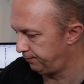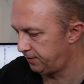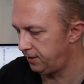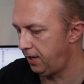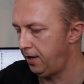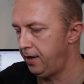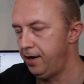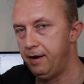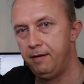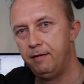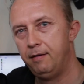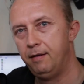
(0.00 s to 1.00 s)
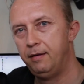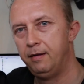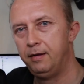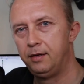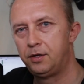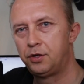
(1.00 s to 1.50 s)
say,
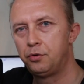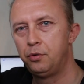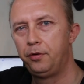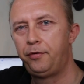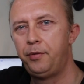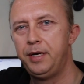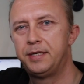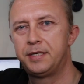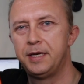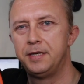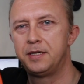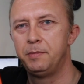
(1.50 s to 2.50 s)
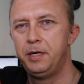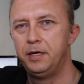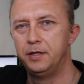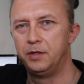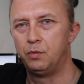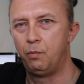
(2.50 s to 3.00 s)
2 or 3
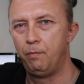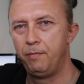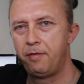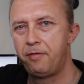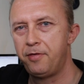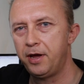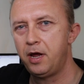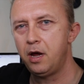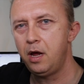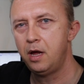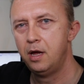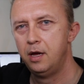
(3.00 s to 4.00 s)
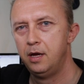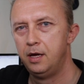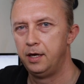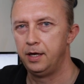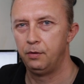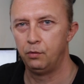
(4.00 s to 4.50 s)
centimeters thicker,
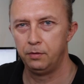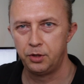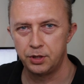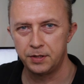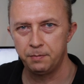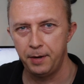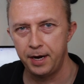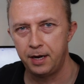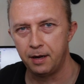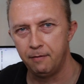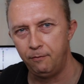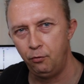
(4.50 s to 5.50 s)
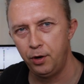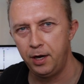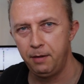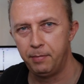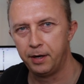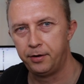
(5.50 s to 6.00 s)
it would just make a
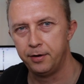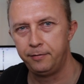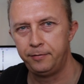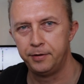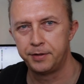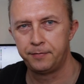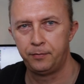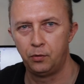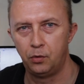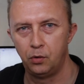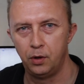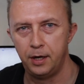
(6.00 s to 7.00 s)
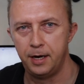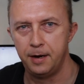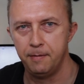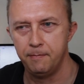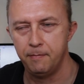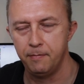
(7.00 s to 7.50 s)
really big difference for
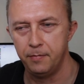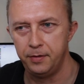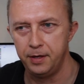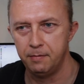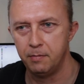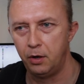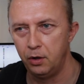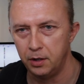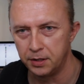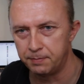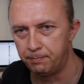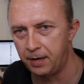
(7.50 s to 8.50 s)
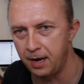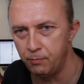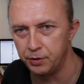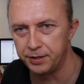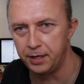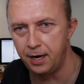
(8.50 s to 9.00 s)
the mirrorless
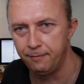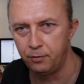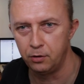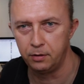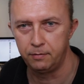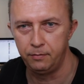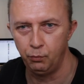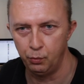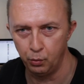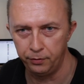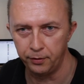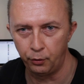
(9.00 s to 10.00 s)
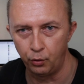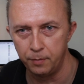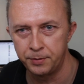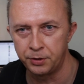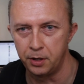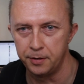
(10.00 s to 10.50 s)
cameras that I've got with the
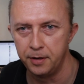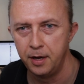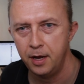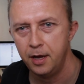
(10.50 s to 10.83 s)
grips on.